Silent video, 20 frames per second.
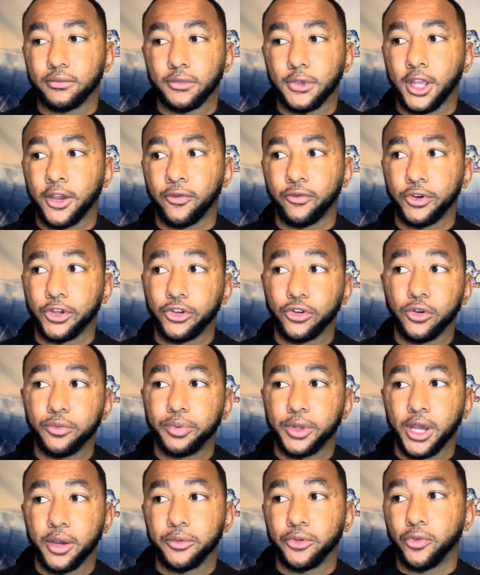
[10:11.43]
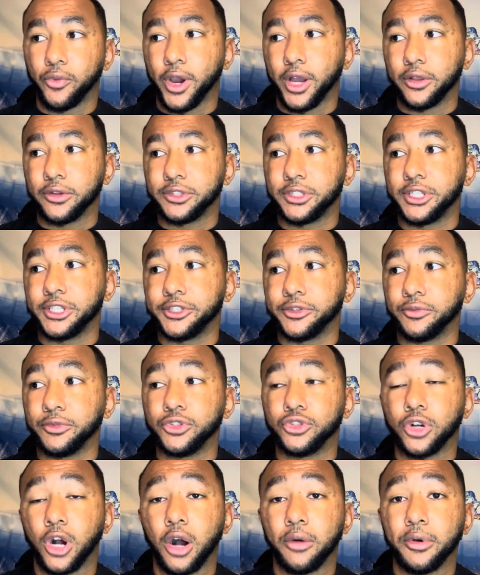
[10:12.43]
if we do play him in the regular season, we
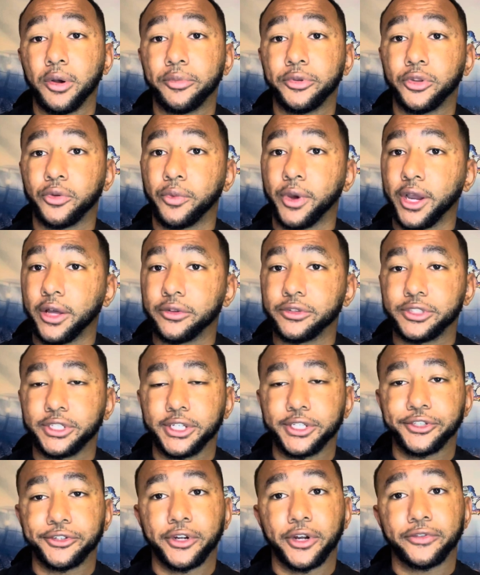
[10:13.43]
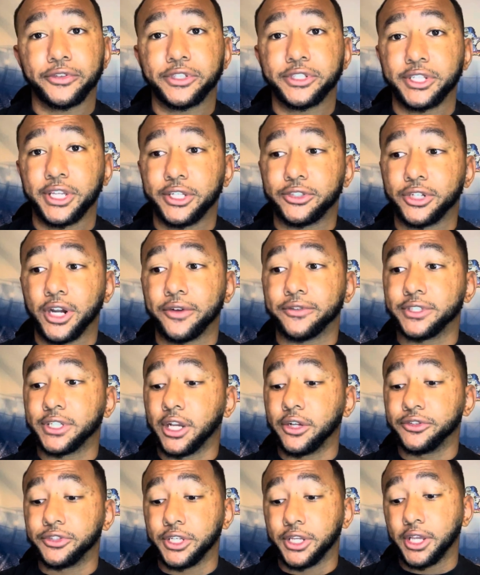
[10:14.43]
draw him up in the regular season, you're going to have to see Travis
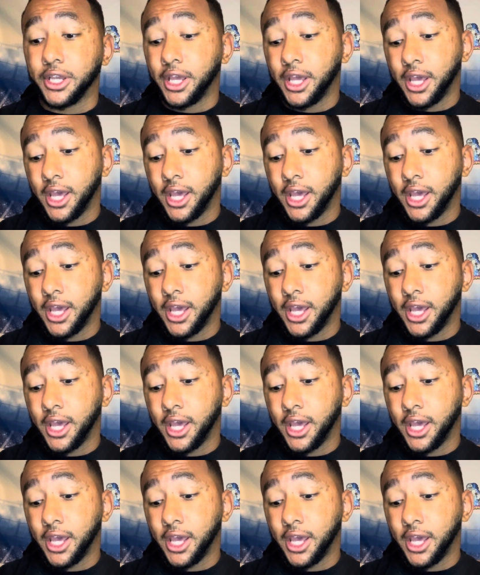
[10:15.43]
Kelsey.